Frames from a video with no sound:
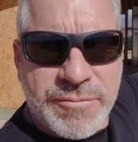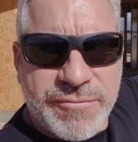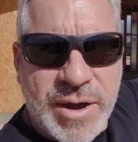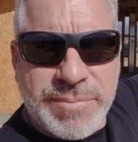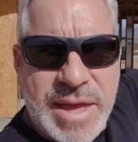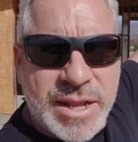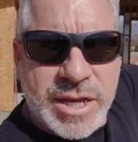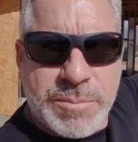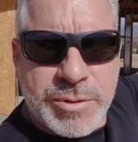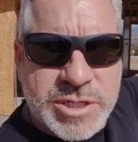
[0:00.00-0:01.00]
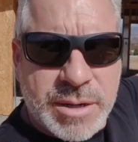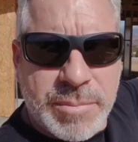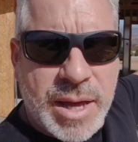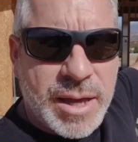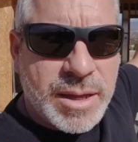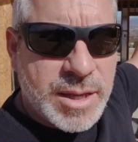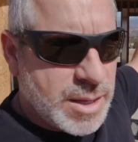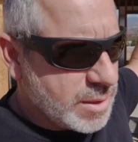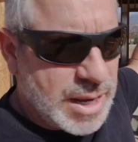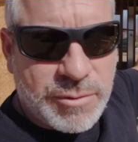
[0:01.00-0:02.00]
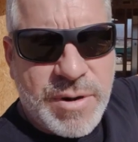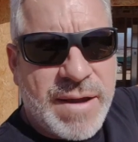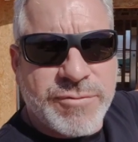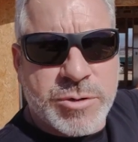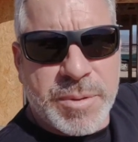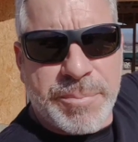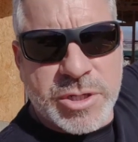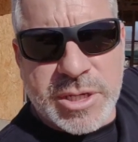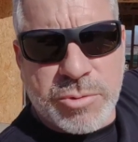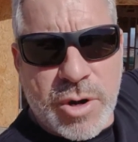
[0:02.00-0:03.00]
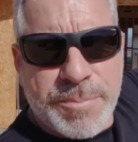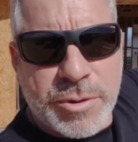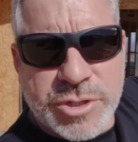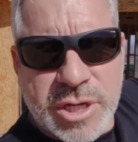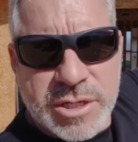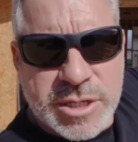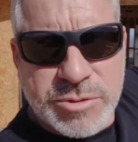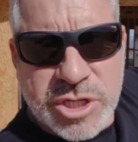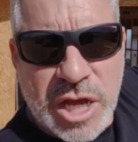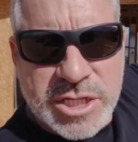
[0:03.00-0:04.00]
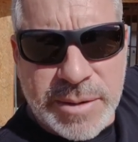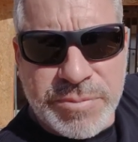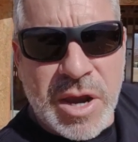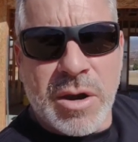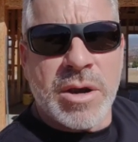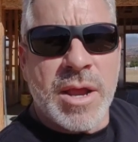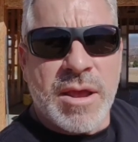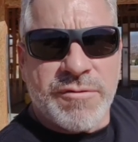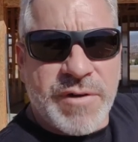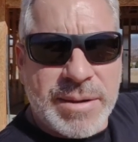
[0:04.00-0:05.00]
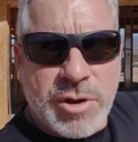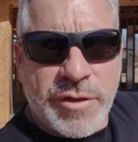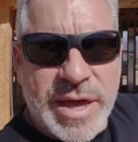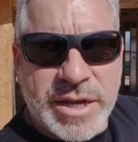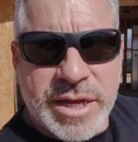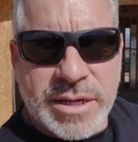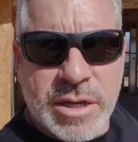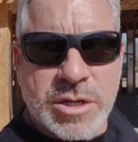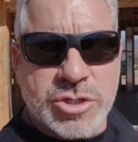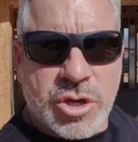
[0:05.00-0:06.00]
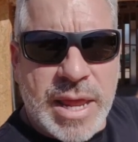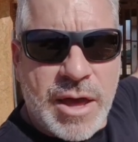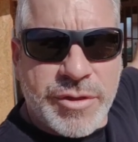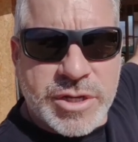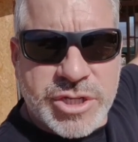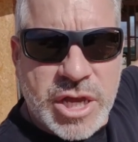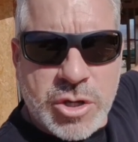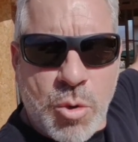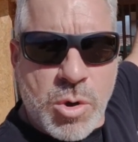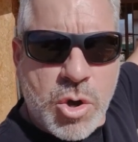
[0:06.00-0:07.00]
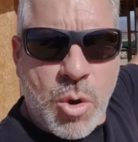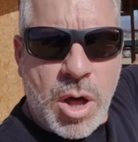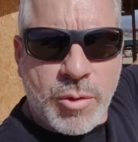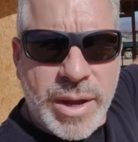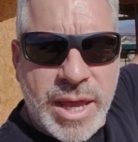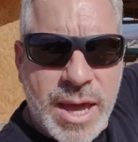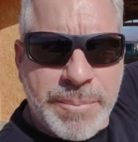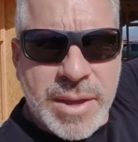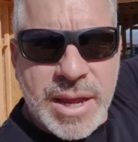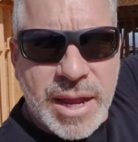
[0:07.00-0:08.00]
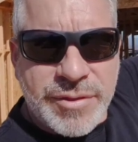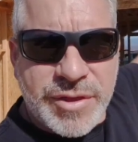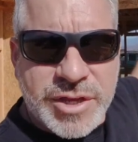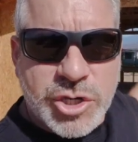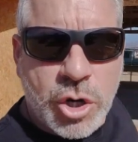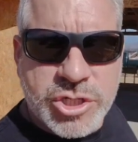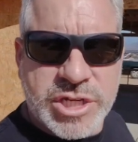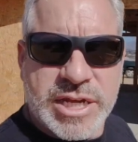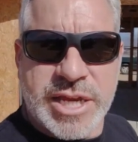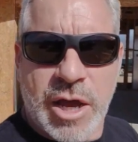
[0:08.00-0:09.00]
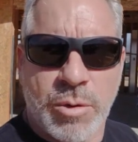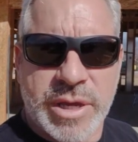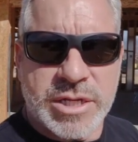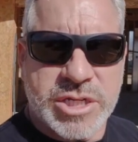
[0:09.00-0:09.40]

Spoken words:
framed that in, put some, not rafters, but put some cripples, some studs up there, framed all that in. So now the stucco will go all the way up, and then this arch detail will get